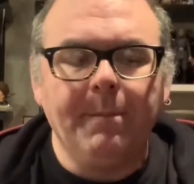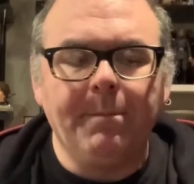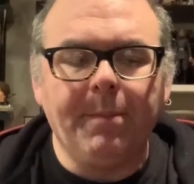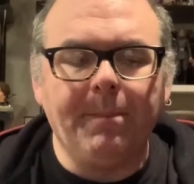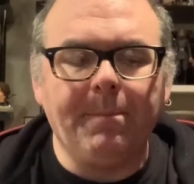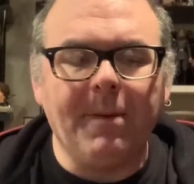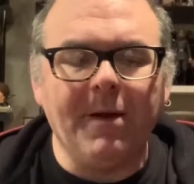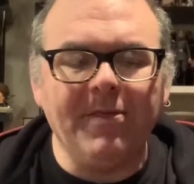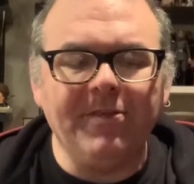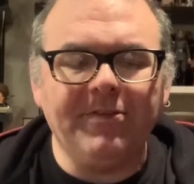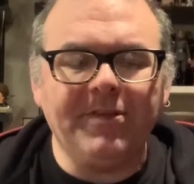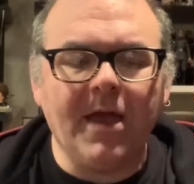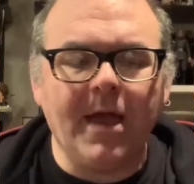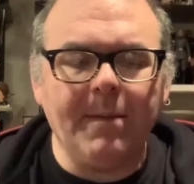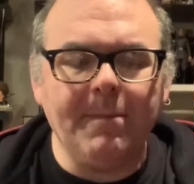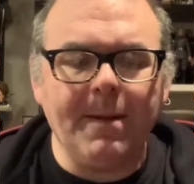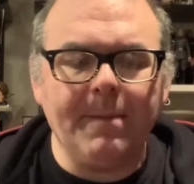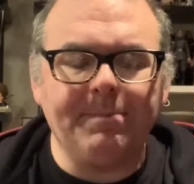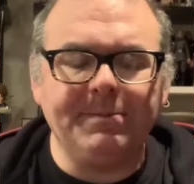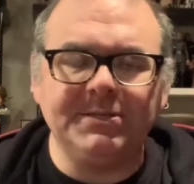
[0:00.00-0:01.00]
But by the
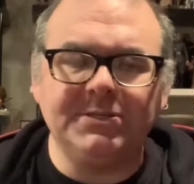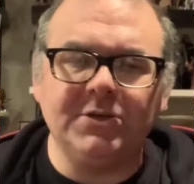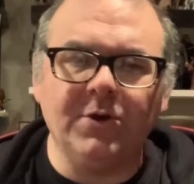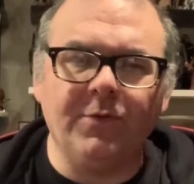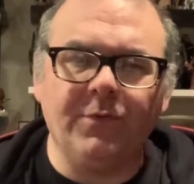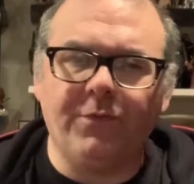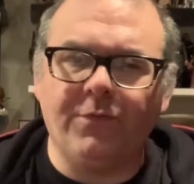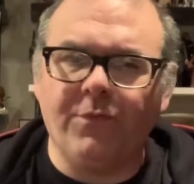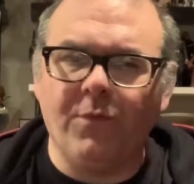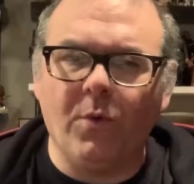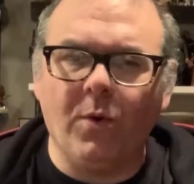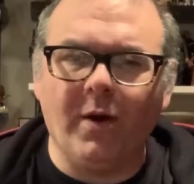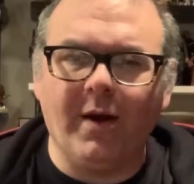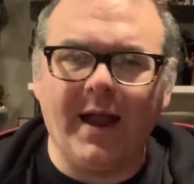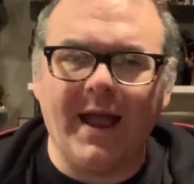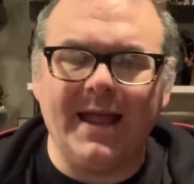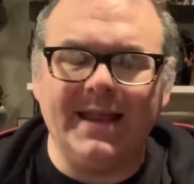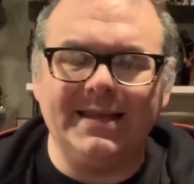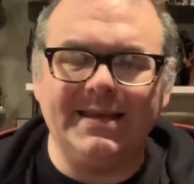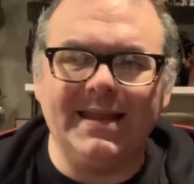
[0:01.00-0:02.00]
time episode 4
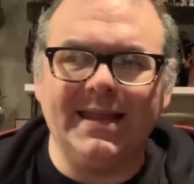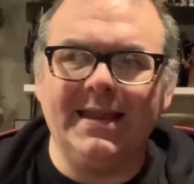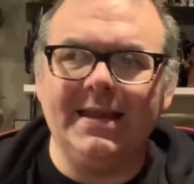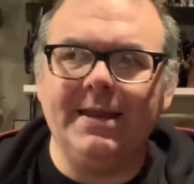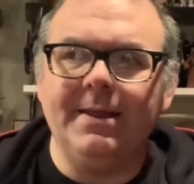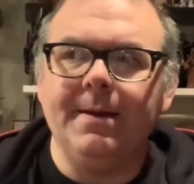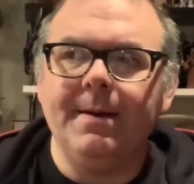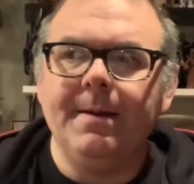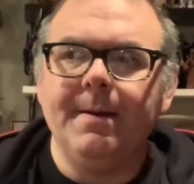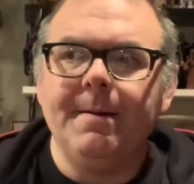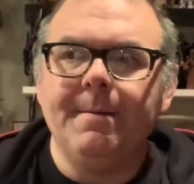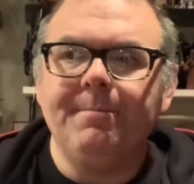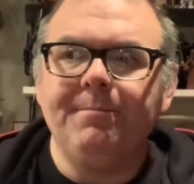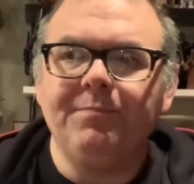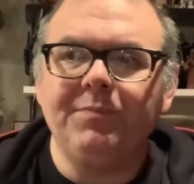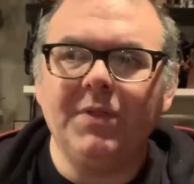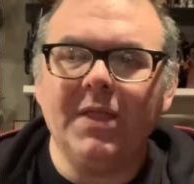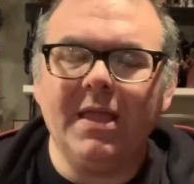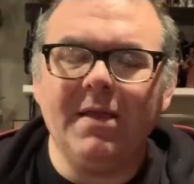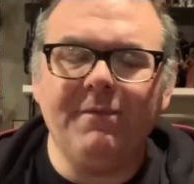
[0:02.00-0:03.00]
ended,
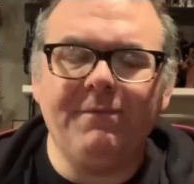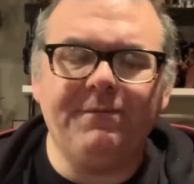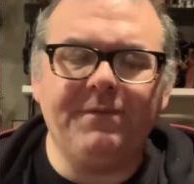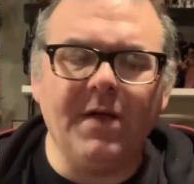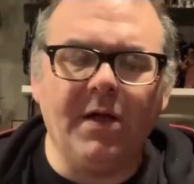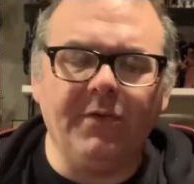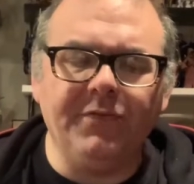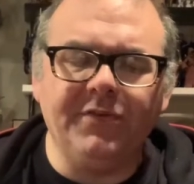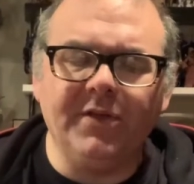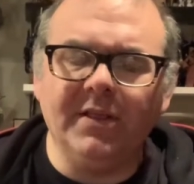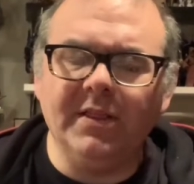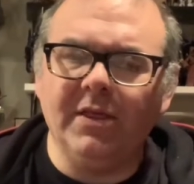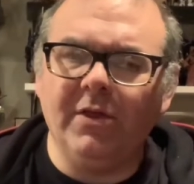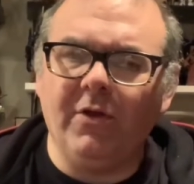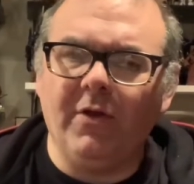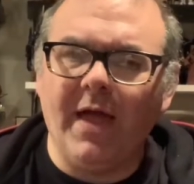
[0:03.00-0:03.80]
it felt a little